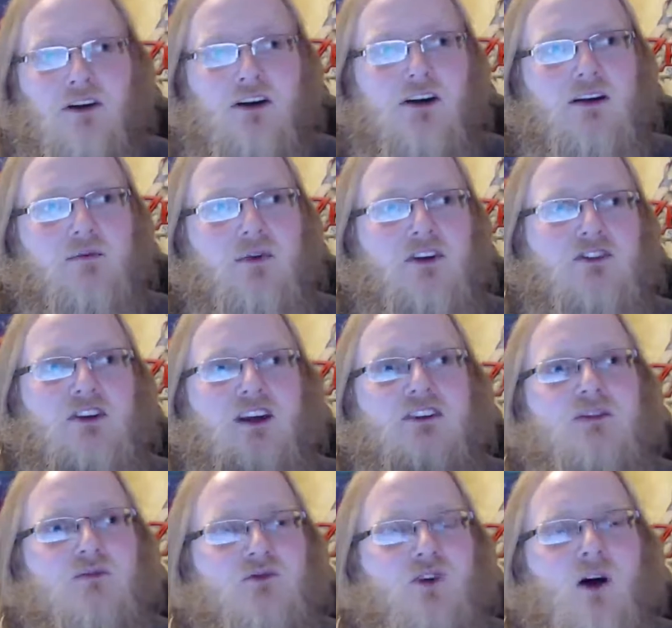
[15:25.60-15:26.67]
basically ends
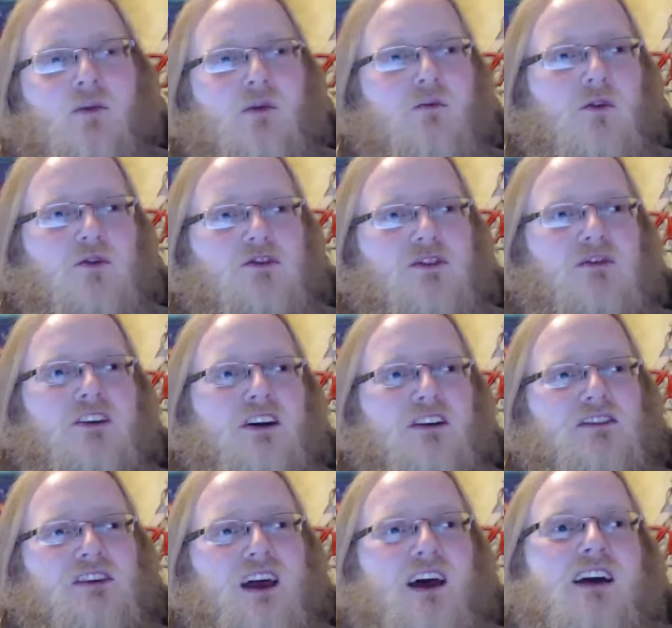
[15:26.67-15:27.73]
up dropping most of it on
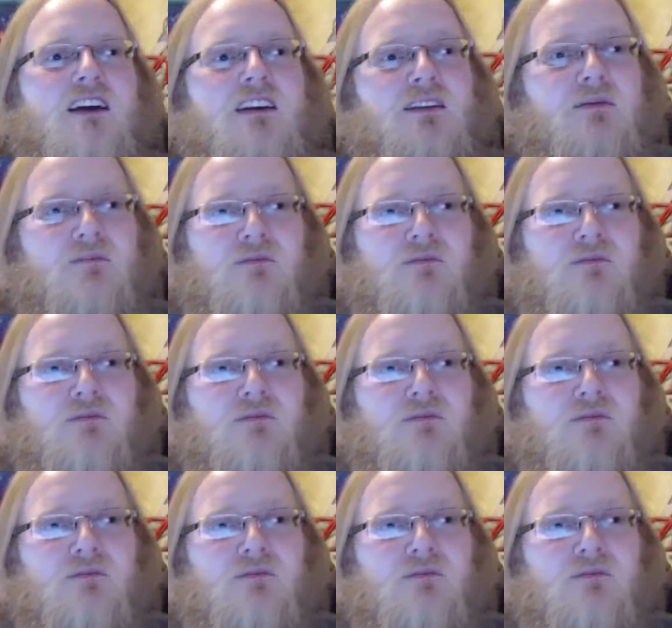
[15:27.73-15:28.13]
his head.